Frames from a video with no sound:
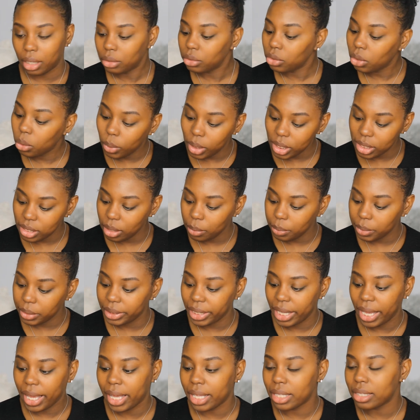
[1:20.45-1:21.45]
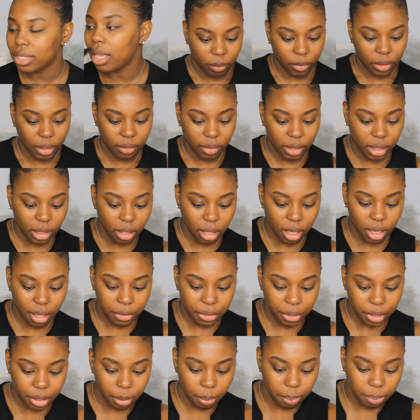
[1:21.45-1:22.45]
I don't know what's up with that. The
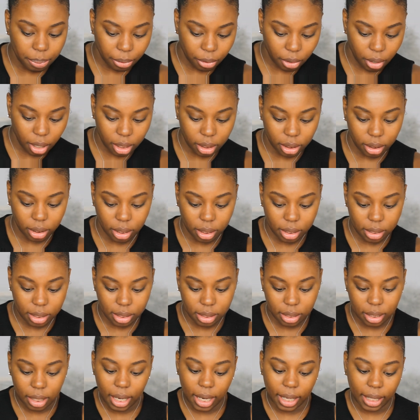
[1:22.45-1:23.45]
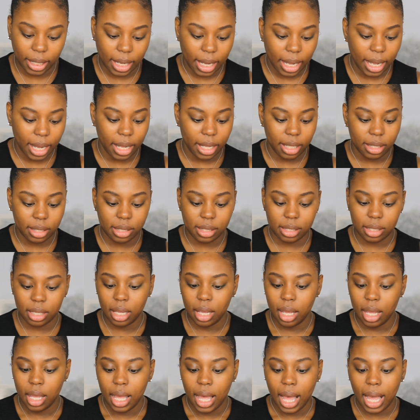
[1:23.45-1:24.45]
other products that I got,
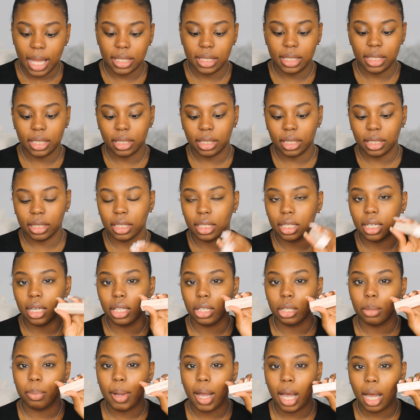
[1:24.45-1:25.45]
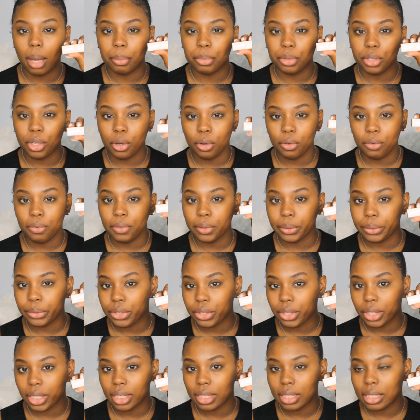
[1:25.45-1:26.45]
I did get the ColourPop No
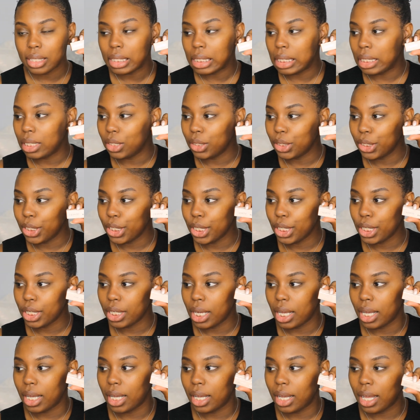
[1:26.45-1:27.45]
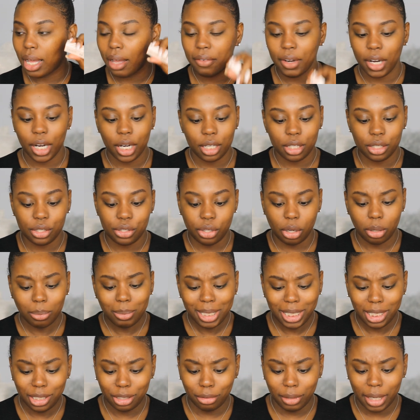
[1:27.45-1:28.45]
Filter Concealer. I've heard so
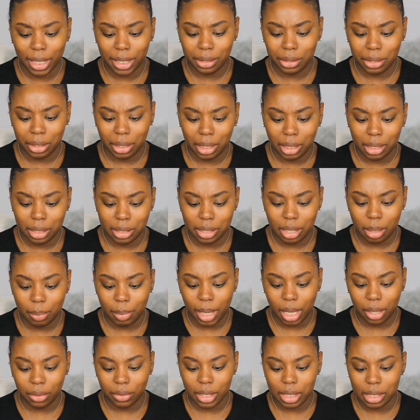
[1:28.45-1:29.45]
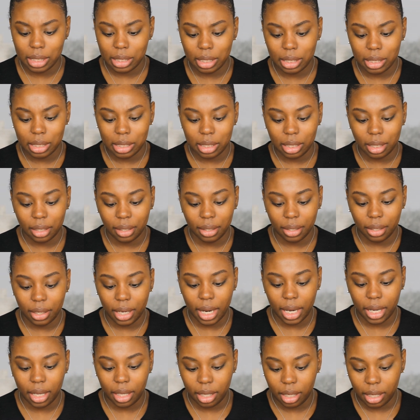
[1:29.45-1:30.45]
many great things about this concealer
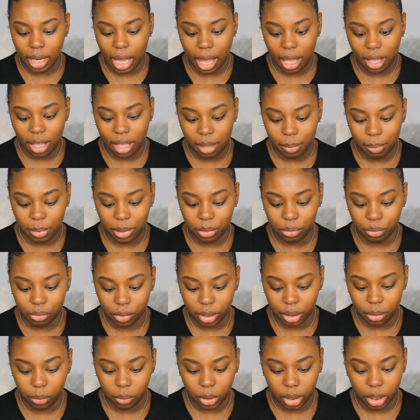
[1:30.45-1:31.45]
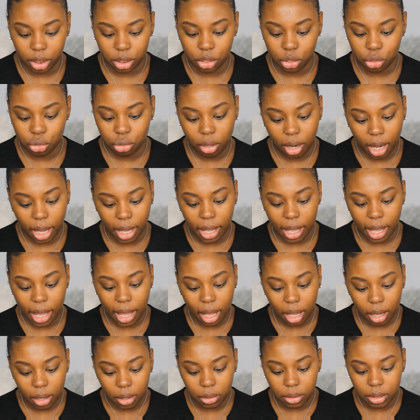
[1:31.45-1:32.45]
and I have been really wanting to try it
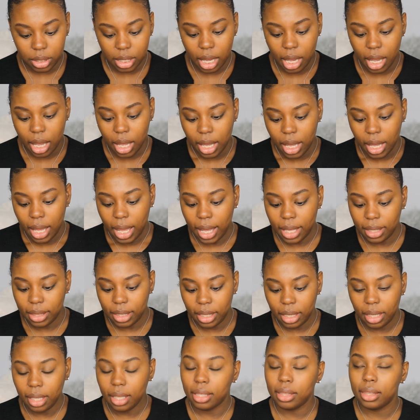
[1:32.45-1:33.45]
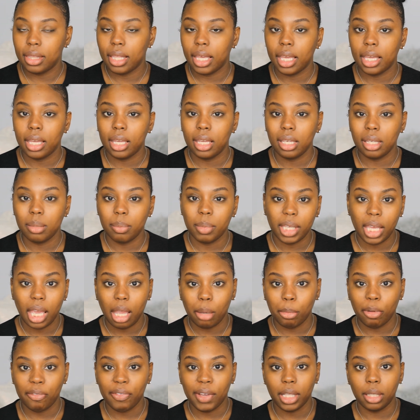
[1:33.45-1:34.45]
out. And then they
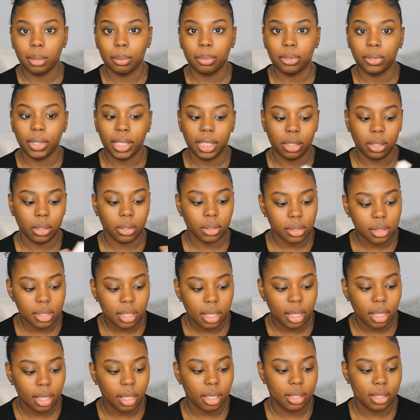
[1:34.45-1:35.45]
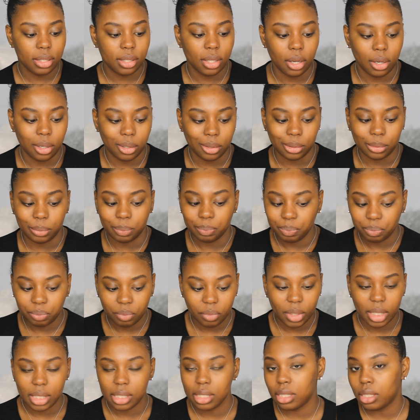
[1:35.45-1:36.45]
became available in Ulta. So
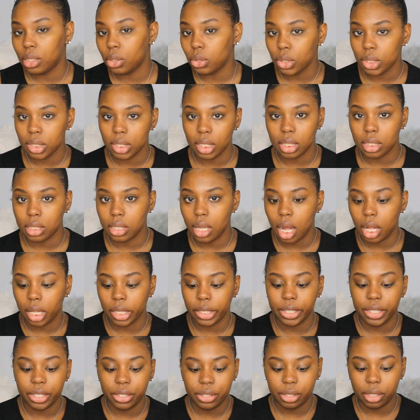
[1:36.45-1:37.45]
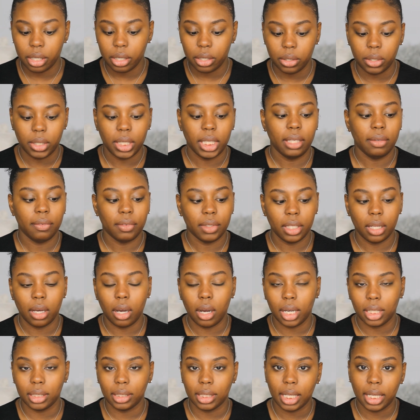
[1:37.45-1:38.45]
still $6. So even
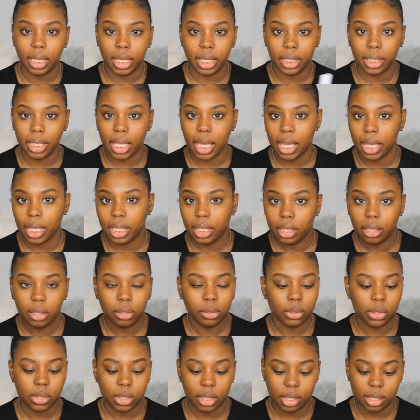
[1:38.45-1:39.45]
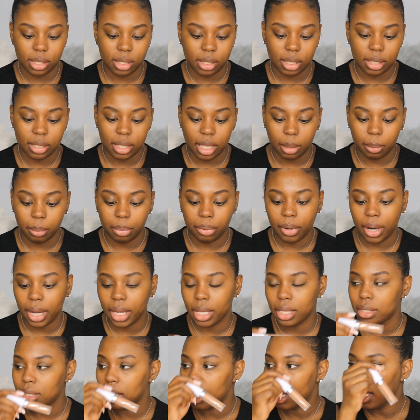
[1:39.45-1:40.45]
online and at Ulta it's the same
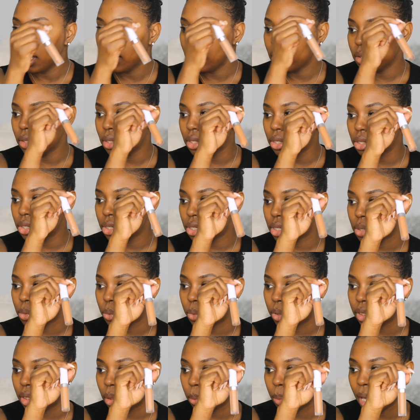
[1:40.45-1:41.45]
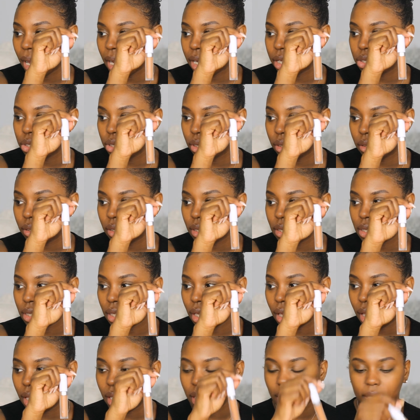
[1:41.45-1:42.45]
price. This is just what the packaging looks
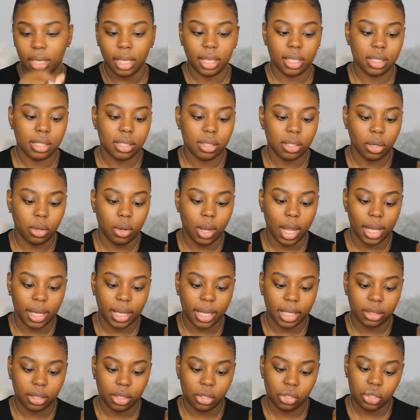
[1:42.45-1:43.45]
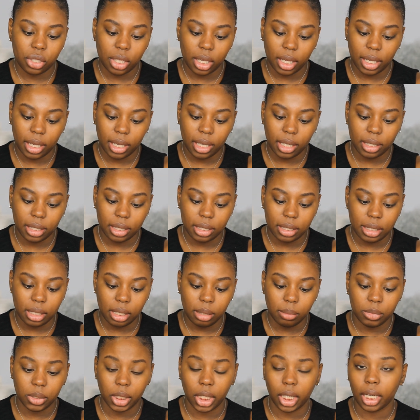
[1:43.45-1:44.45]
like. And so I got the shade
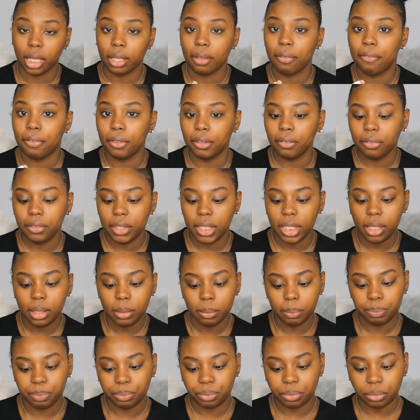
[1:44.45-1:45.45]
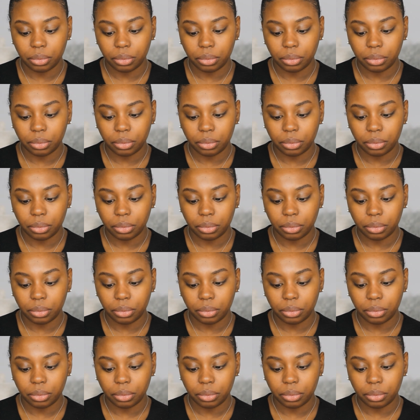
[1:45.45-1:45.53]
Deep Dark 50.